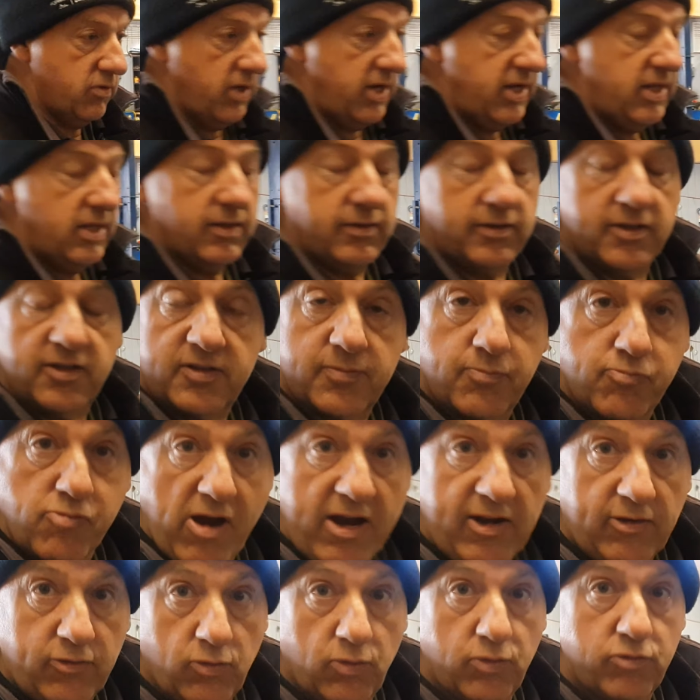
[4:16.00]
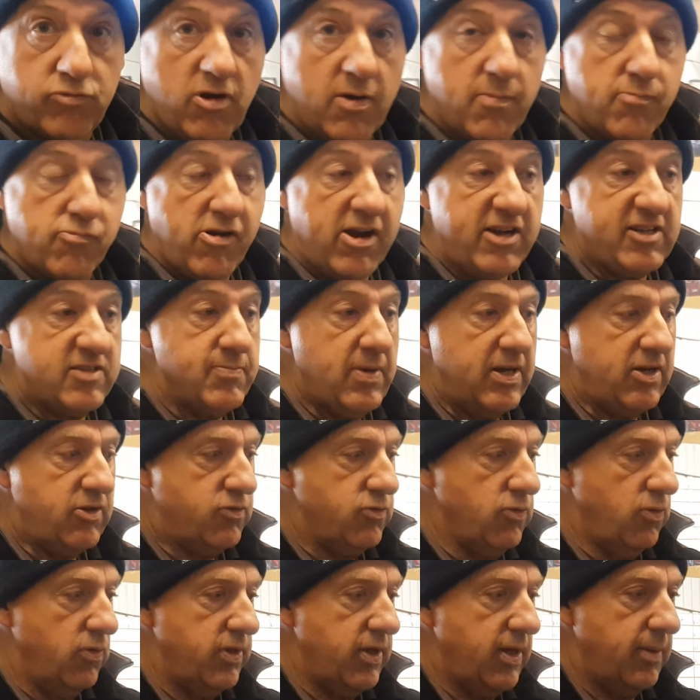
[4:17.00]
either disc brakes or drum brakes, make
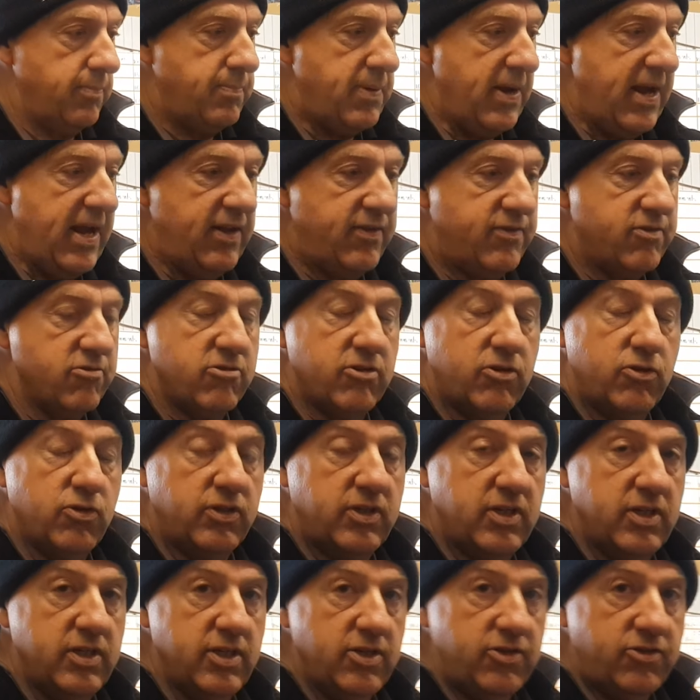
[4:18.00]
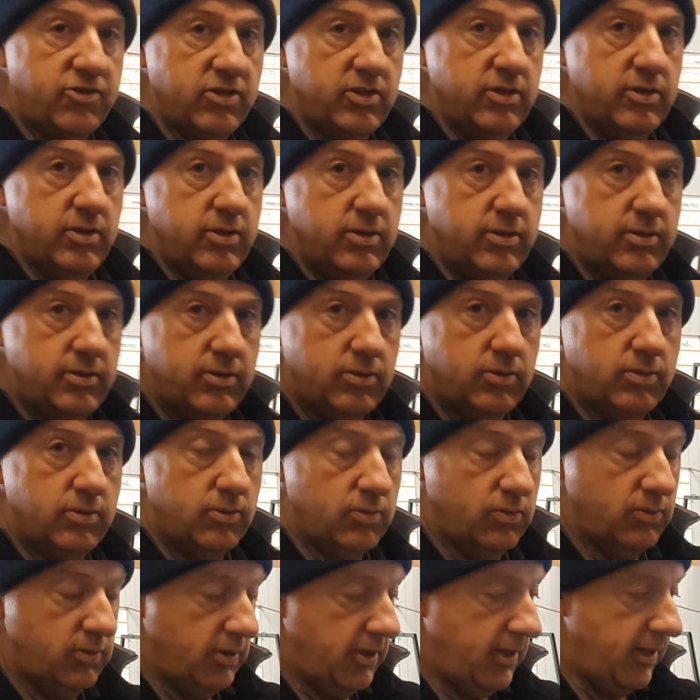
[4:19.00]
sure the pads are in good condition.
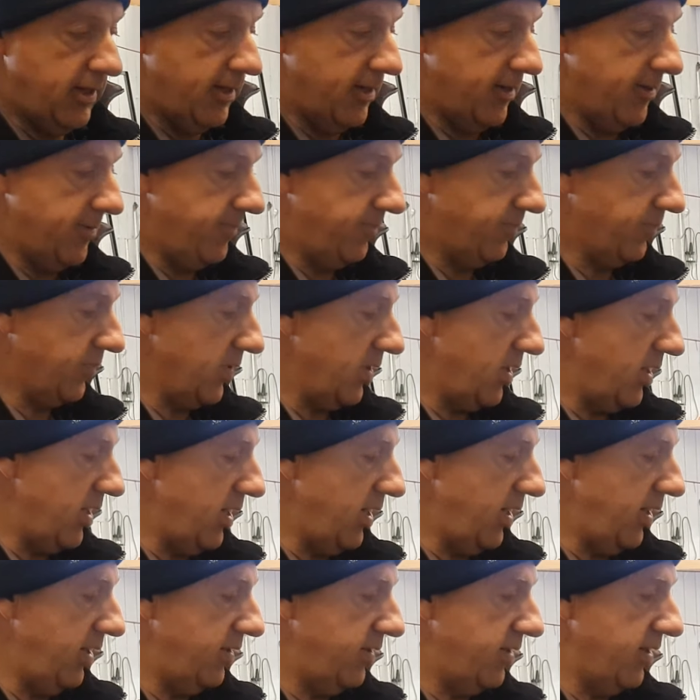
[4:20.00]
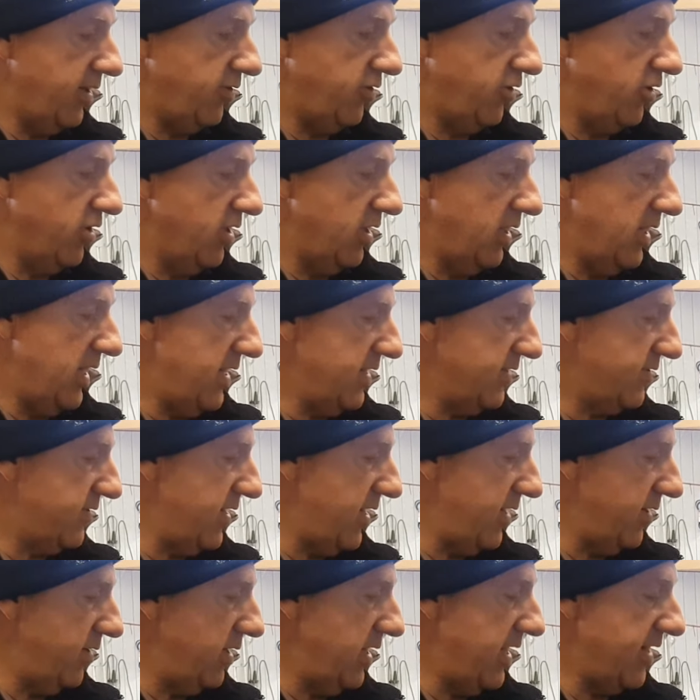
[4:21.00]
Um, and you know, last
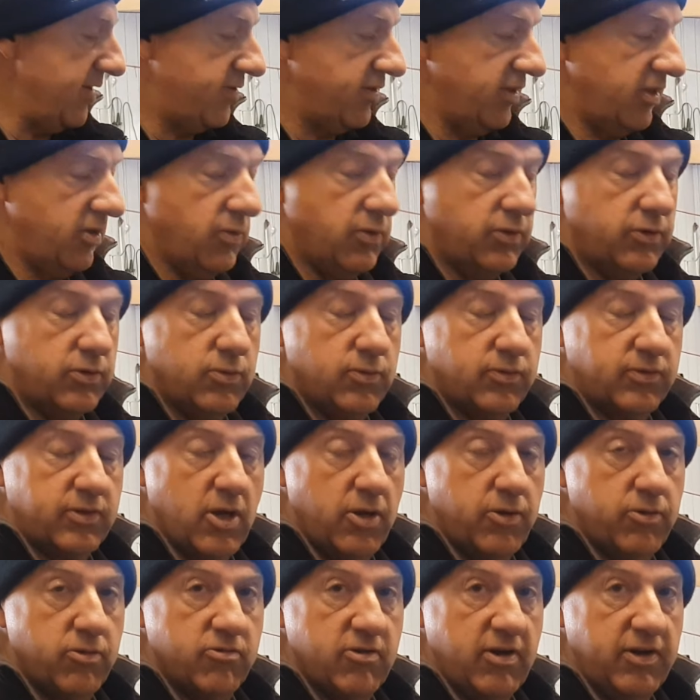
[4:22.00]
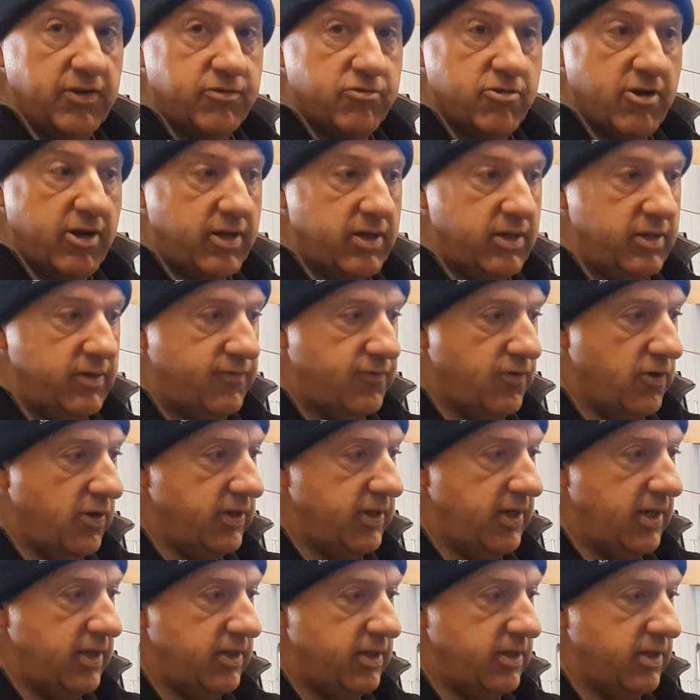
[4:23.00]
that last thing you want to do is go to a racetrack and you find
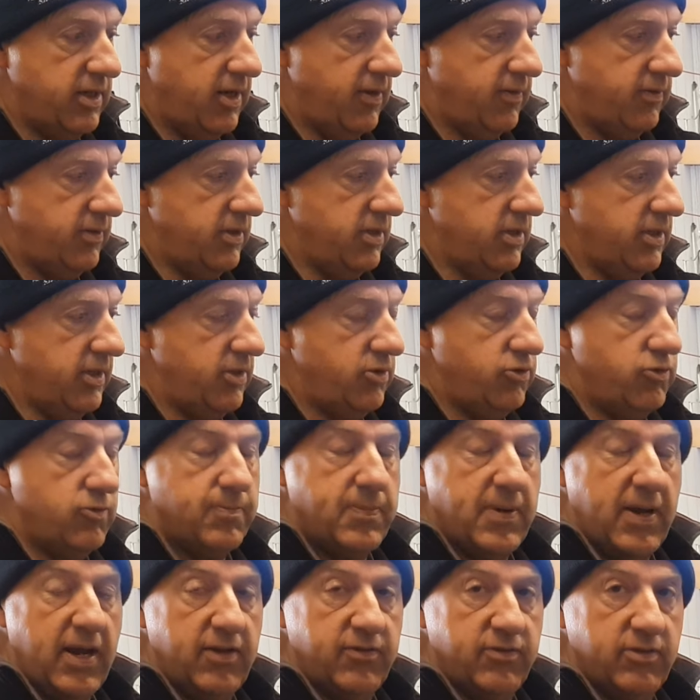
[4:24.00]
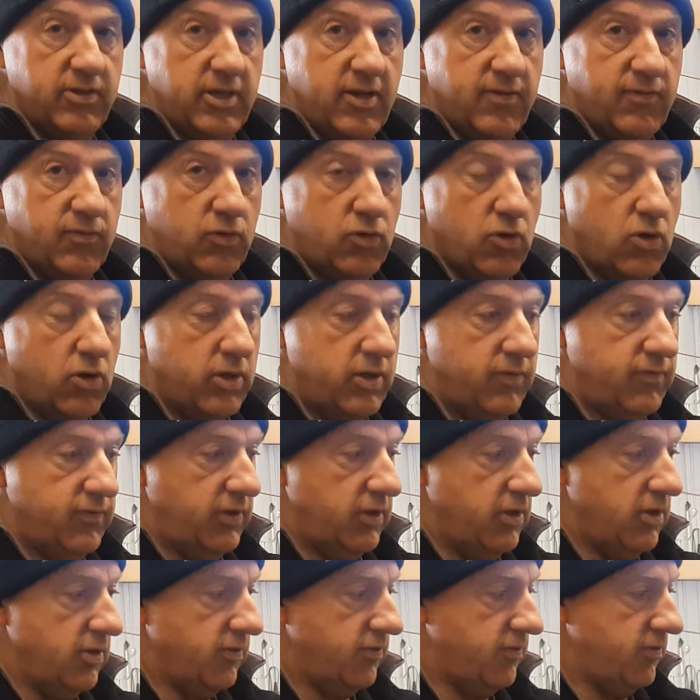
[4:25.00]
out you need new pads that you haven't got,
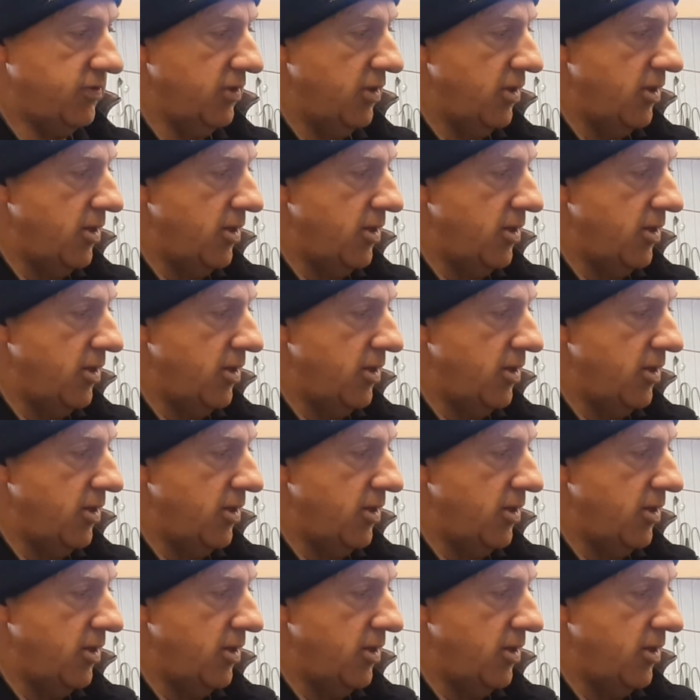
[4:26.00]
anything else.